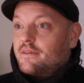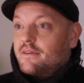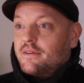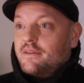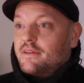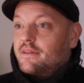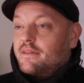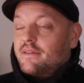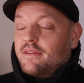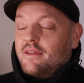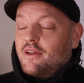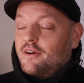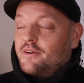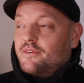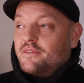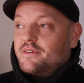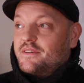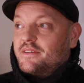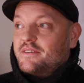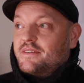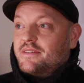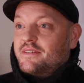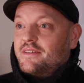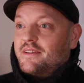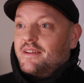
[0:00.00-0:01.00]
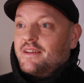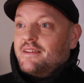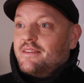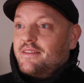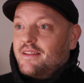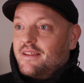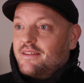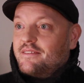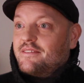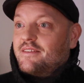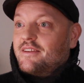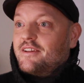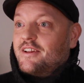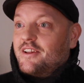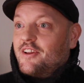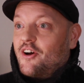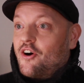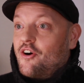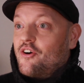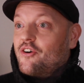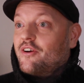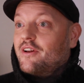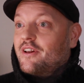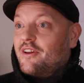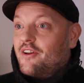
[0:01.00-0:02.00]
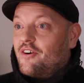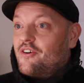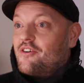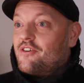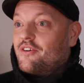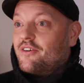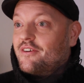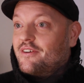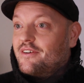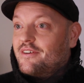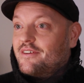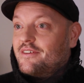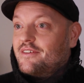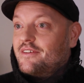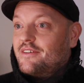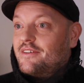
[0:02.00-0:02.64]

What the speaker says: no, it's a long